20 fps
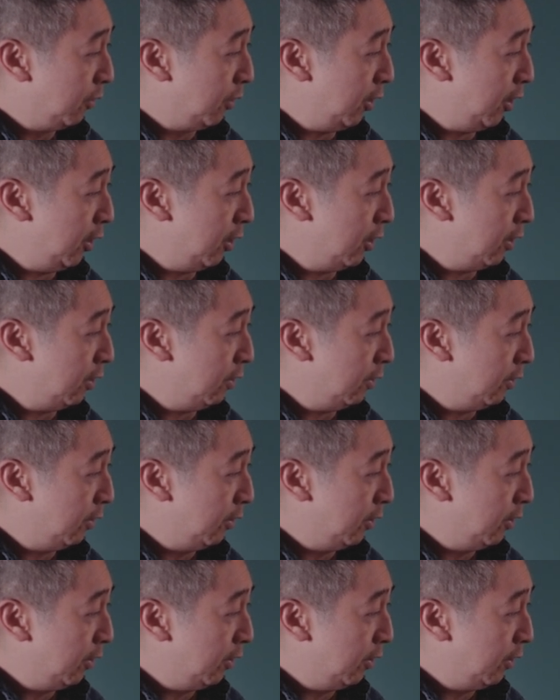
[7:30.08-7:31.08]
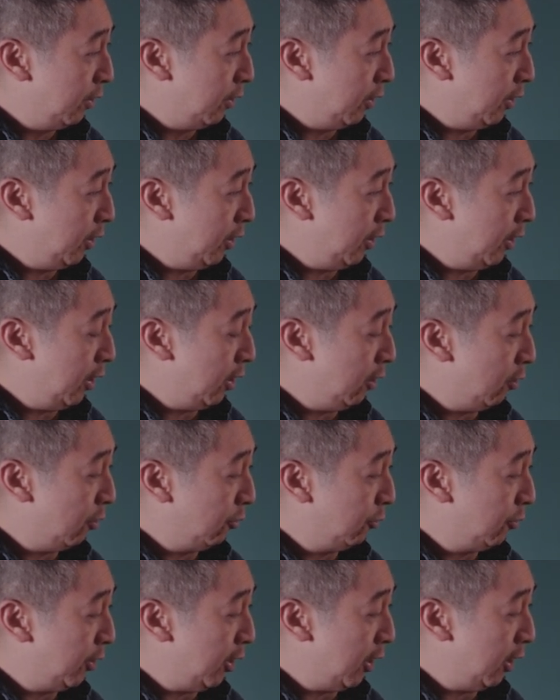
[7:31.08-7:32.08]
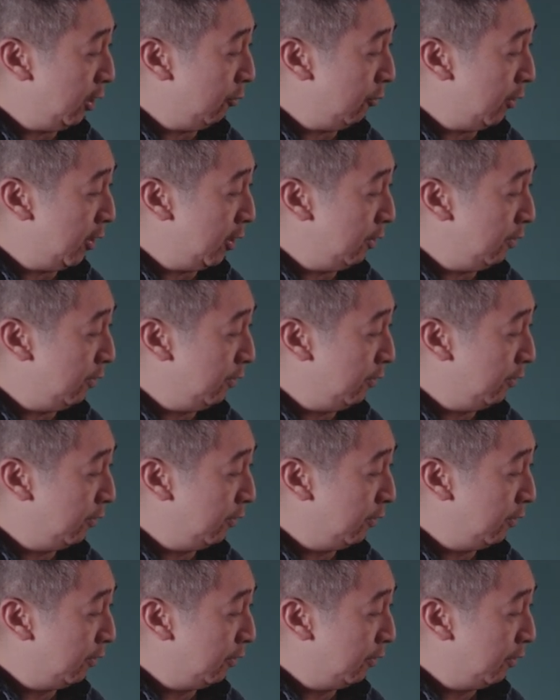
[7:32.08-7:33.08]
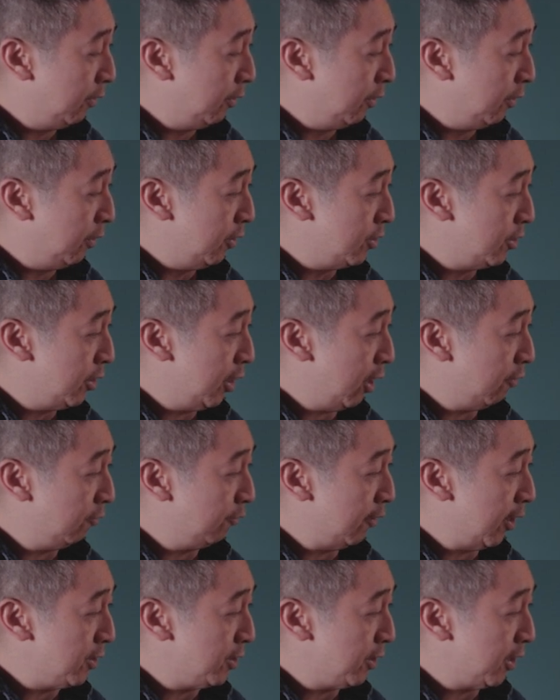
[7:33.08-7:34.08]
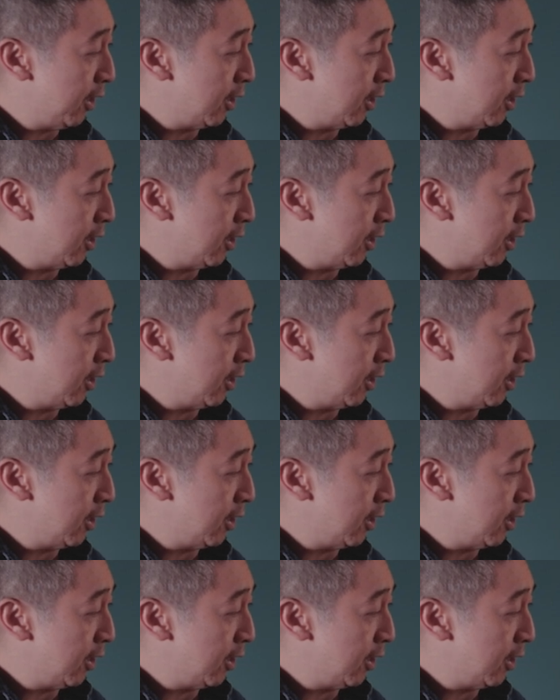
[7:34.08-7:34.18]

here and then go to the other one, See how fast it